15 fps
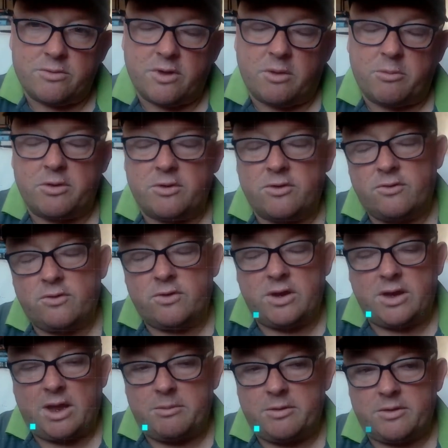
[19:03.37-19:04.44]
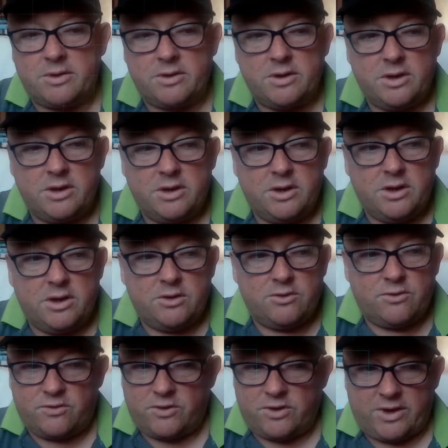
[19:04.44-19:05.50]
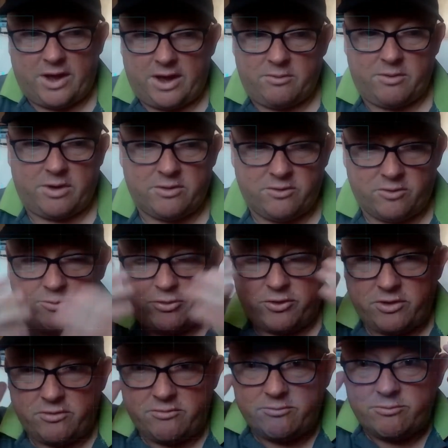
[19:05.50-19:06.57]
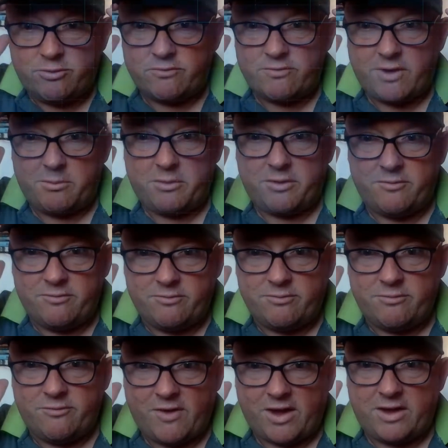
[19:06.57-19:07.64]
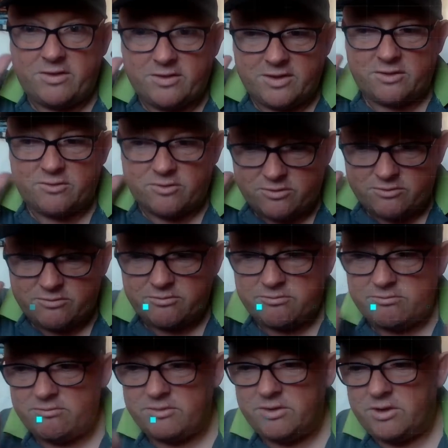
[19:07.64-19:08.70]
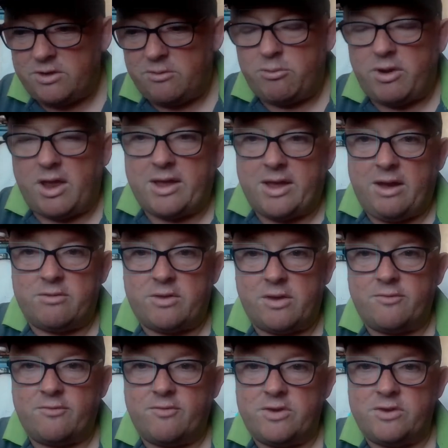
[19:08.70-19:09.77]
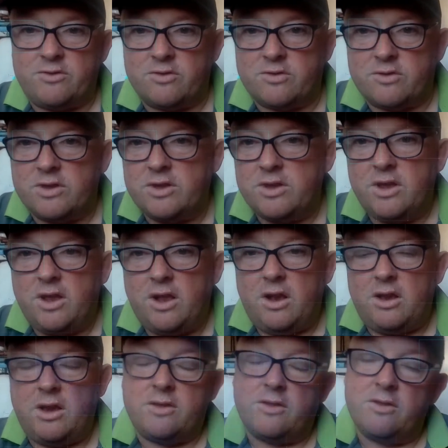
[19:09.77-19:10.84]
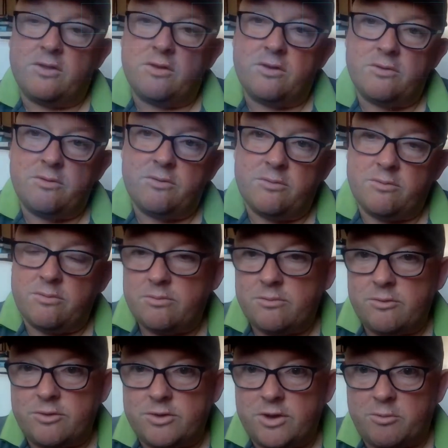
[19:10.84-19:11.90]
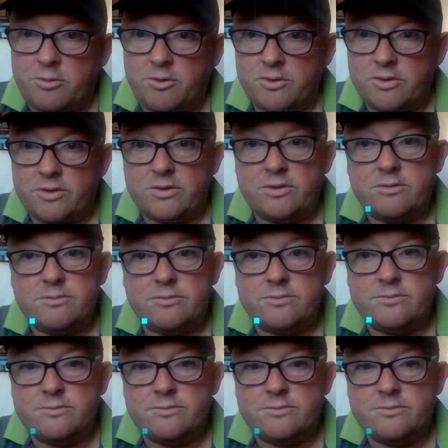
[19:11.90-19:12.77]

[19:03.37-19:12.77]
So I've been studying Amazon just at night where I could just put it around my face and then just black out everything and just listen to audiobooks.